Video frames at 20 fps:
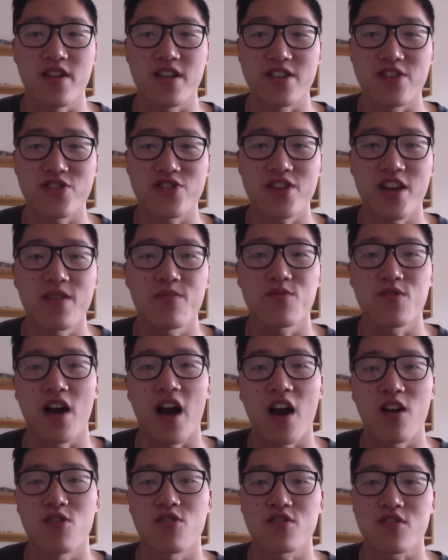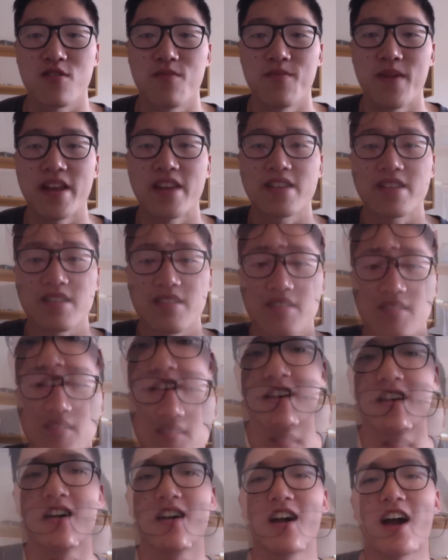and shape your outlook on medicine.
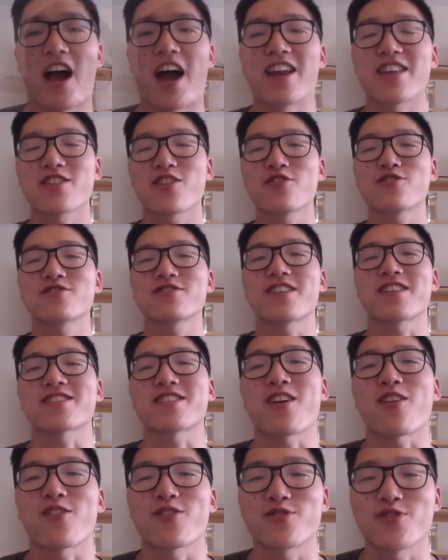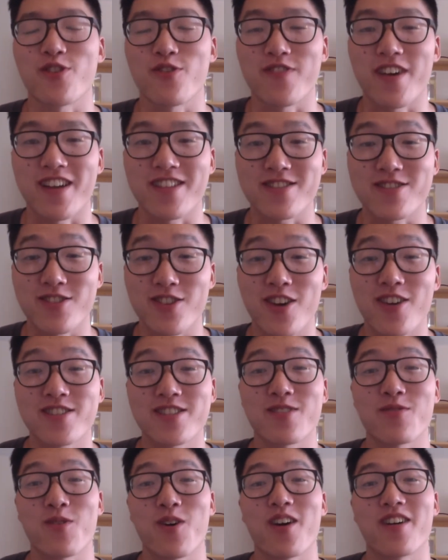And it goes into that territory of that
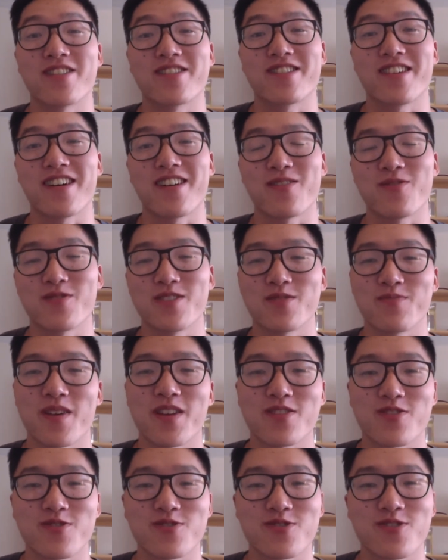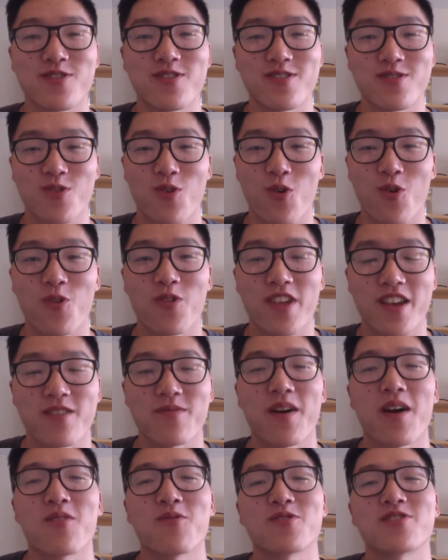dirty word that we as medical students all think
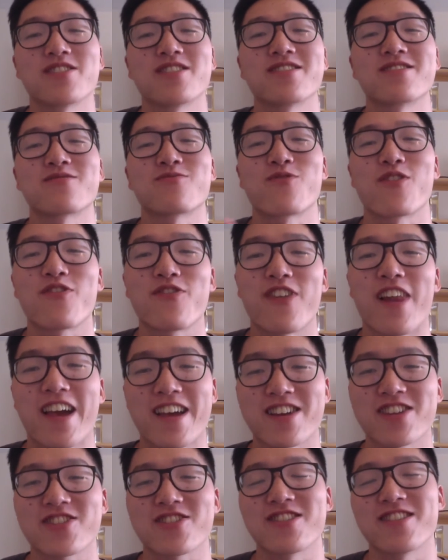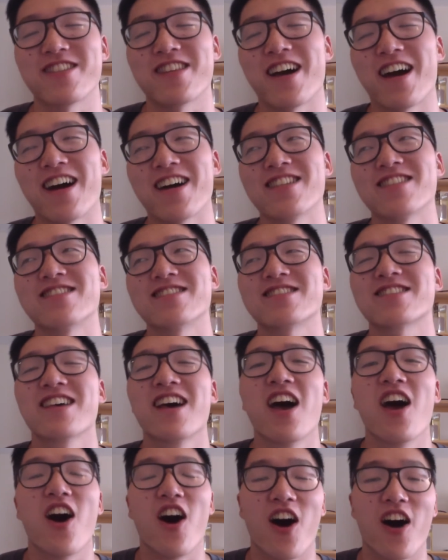about, which is reflection. And
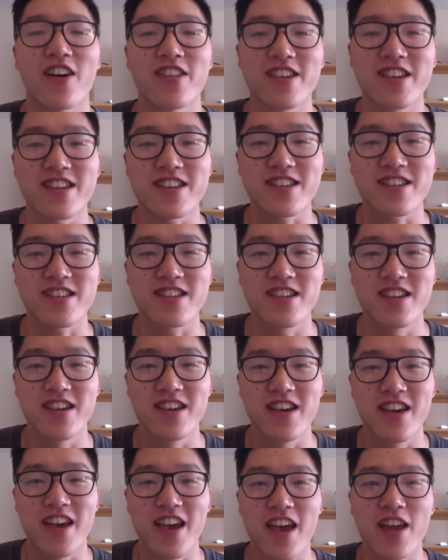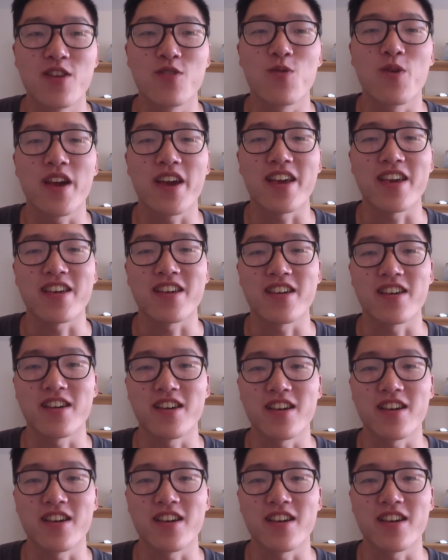I think, in a way,